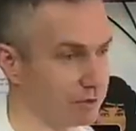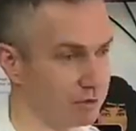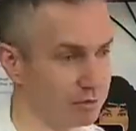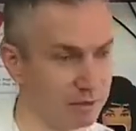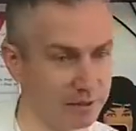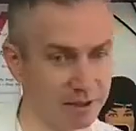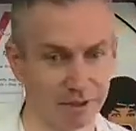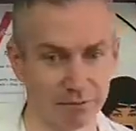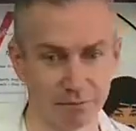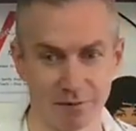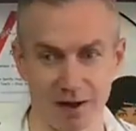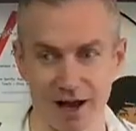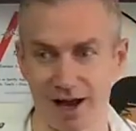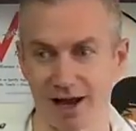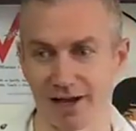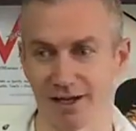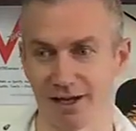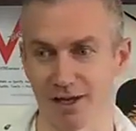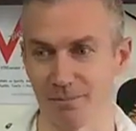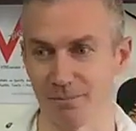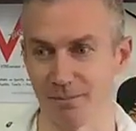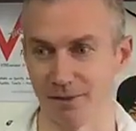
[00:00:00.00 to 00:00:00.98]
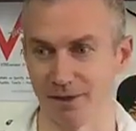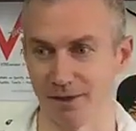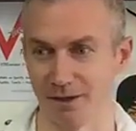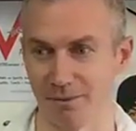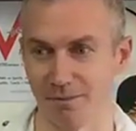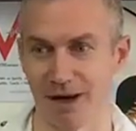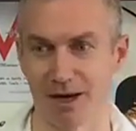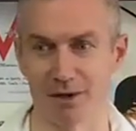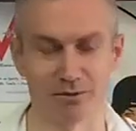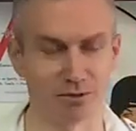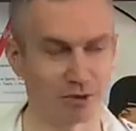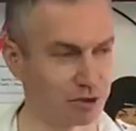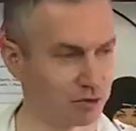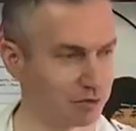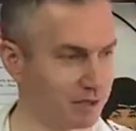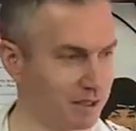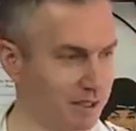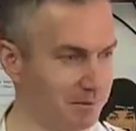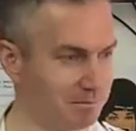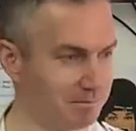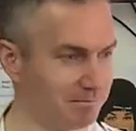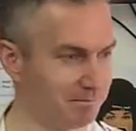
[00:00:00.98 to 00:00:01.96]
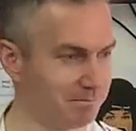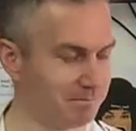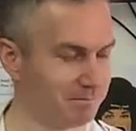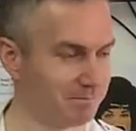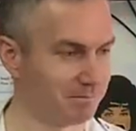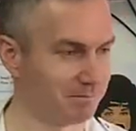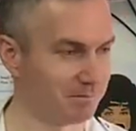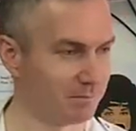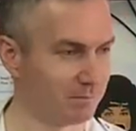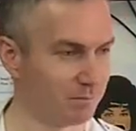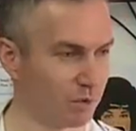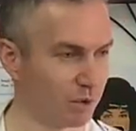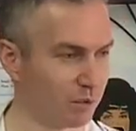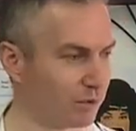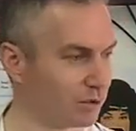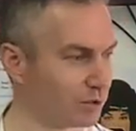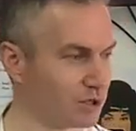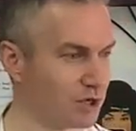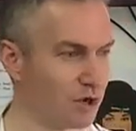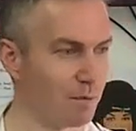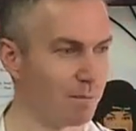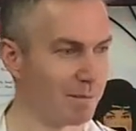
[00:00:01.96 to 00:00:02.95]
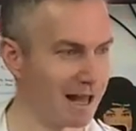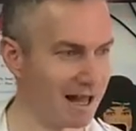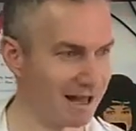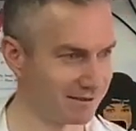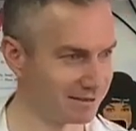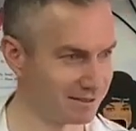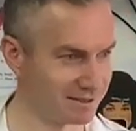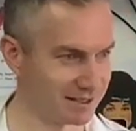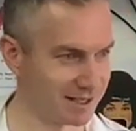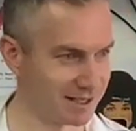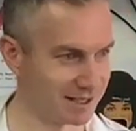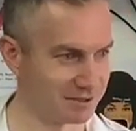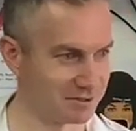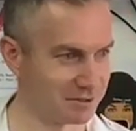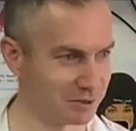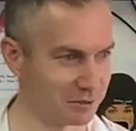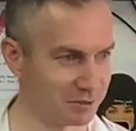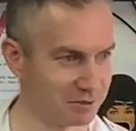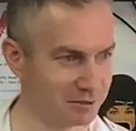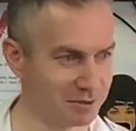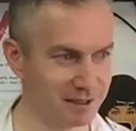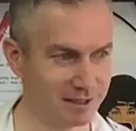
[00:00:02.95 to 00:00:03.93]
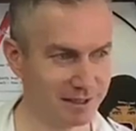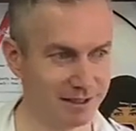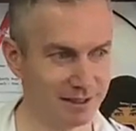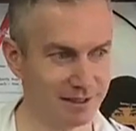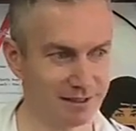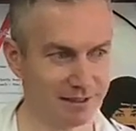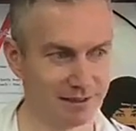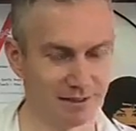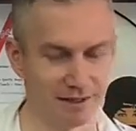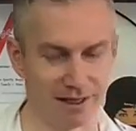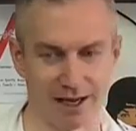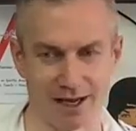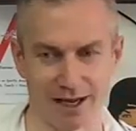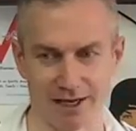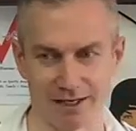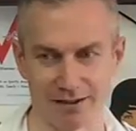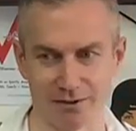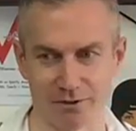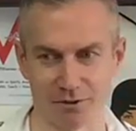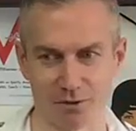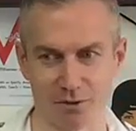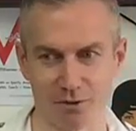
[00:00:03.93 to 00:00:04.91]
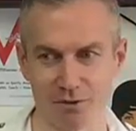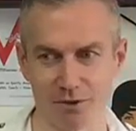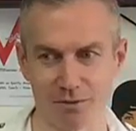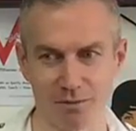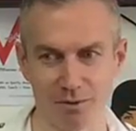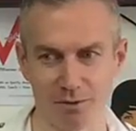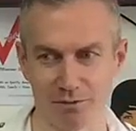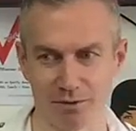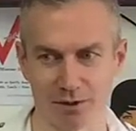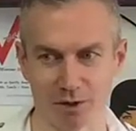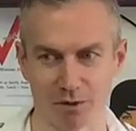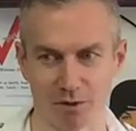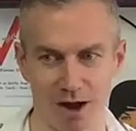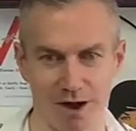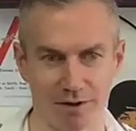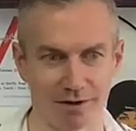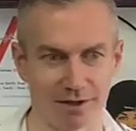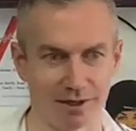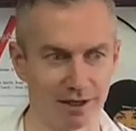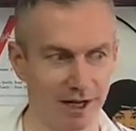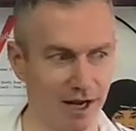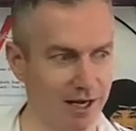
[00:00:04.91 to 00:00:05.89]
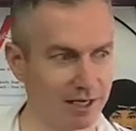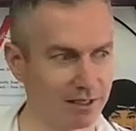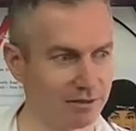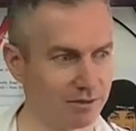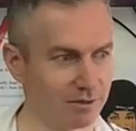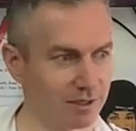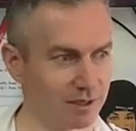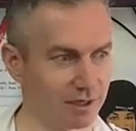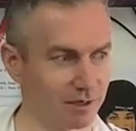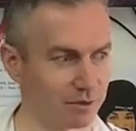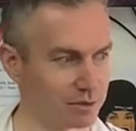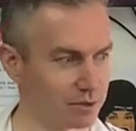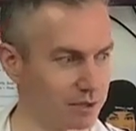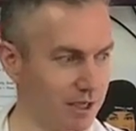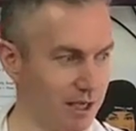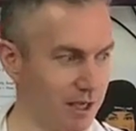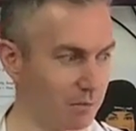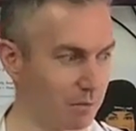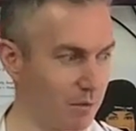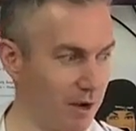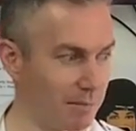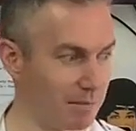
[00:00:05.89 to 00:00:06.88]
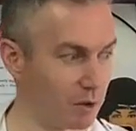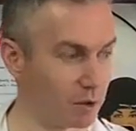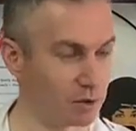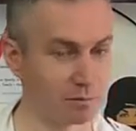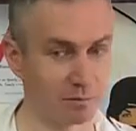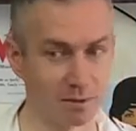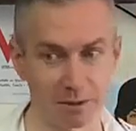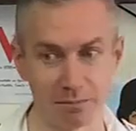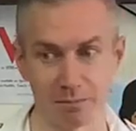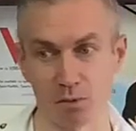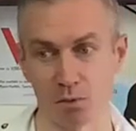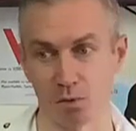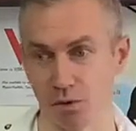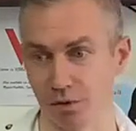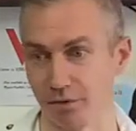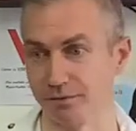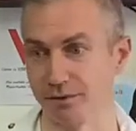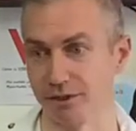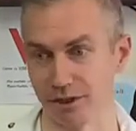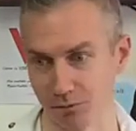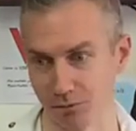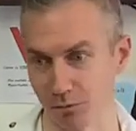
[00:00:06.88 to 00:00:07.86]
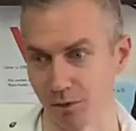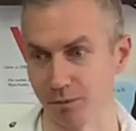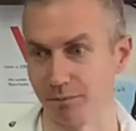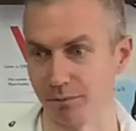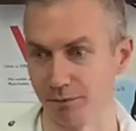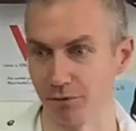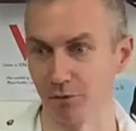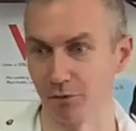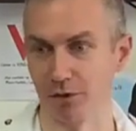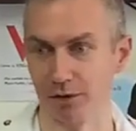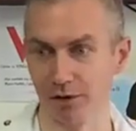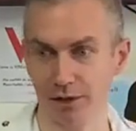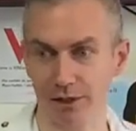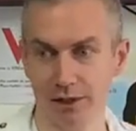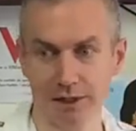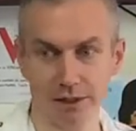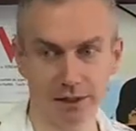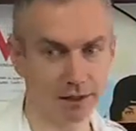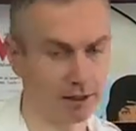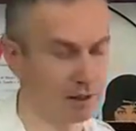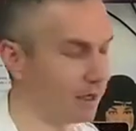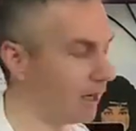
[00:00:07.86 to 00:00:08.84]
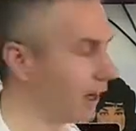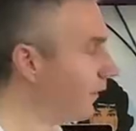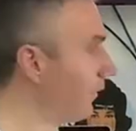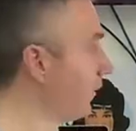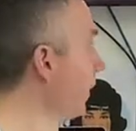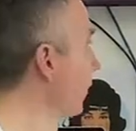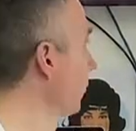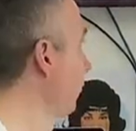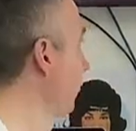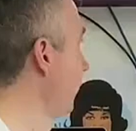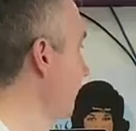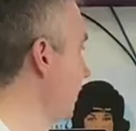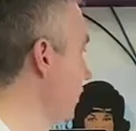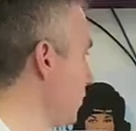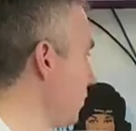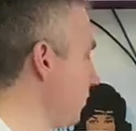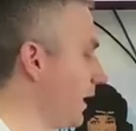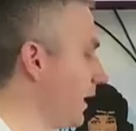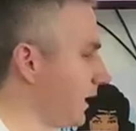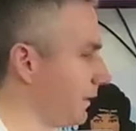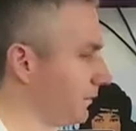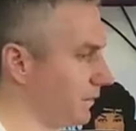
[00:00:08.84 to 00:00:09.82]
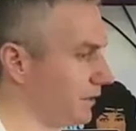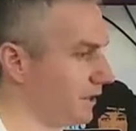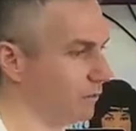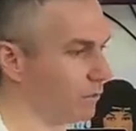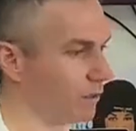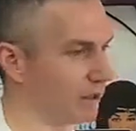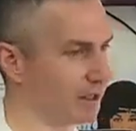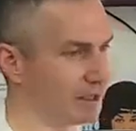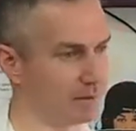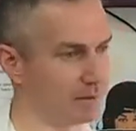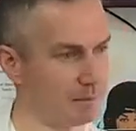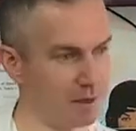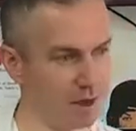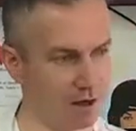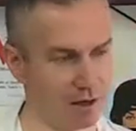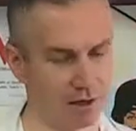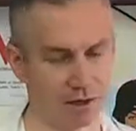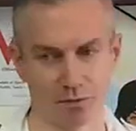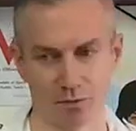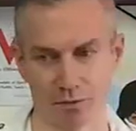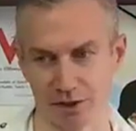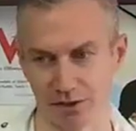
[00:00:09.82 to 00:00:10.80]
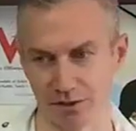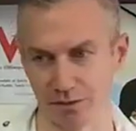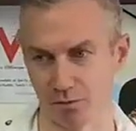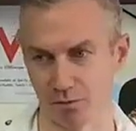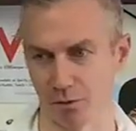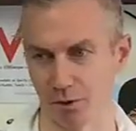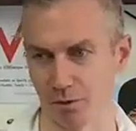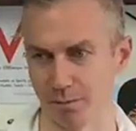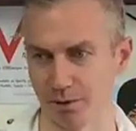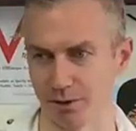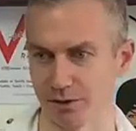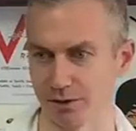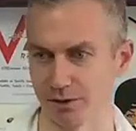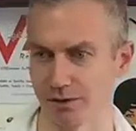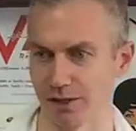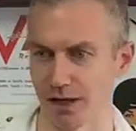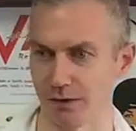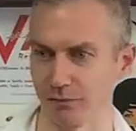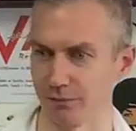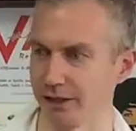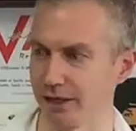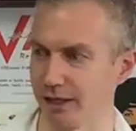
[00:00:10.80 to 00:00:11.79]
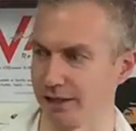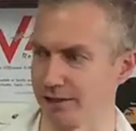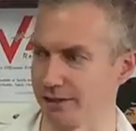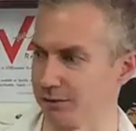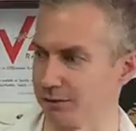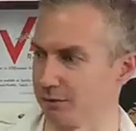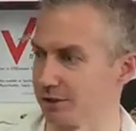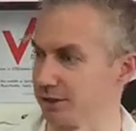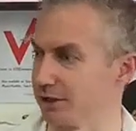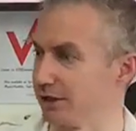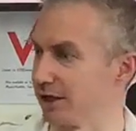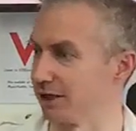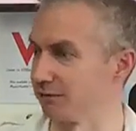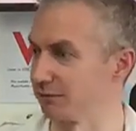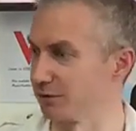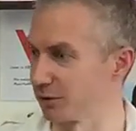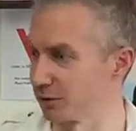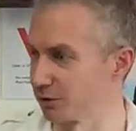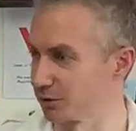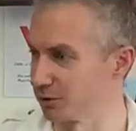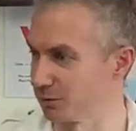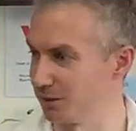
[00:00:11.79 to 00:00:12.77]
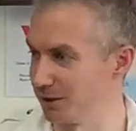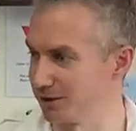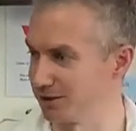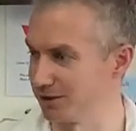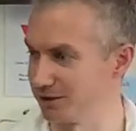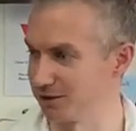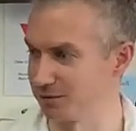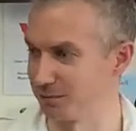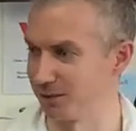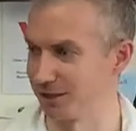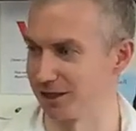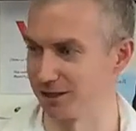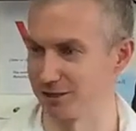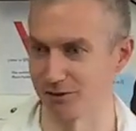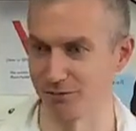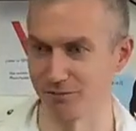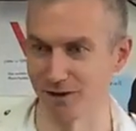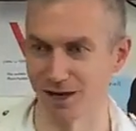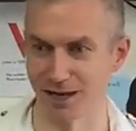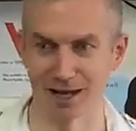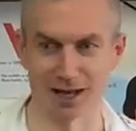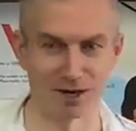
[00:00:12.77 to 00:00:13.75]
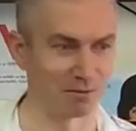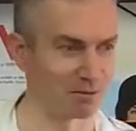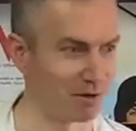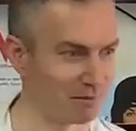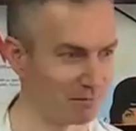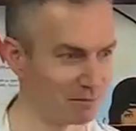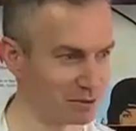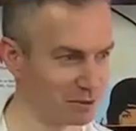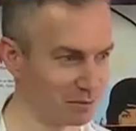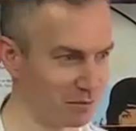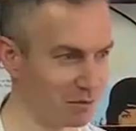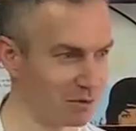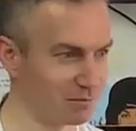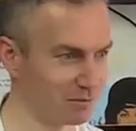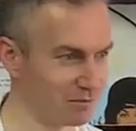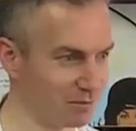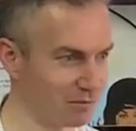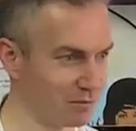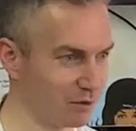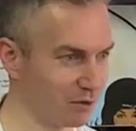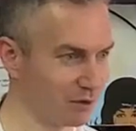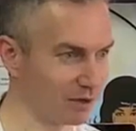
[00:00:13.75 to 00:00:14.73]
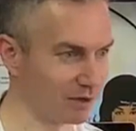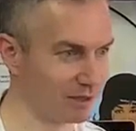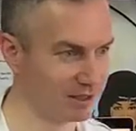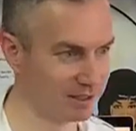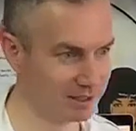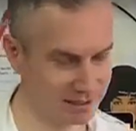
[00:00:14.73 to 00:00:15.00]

you live high up in a mountain stream where there's no pass to get to, and you're only moving around at night, you can understand why most people won't have seen one before. Uh, the other thing is you might have seen one in a pond or reservoir, but just not realized it was a native turtle species because you've not had a reference point before.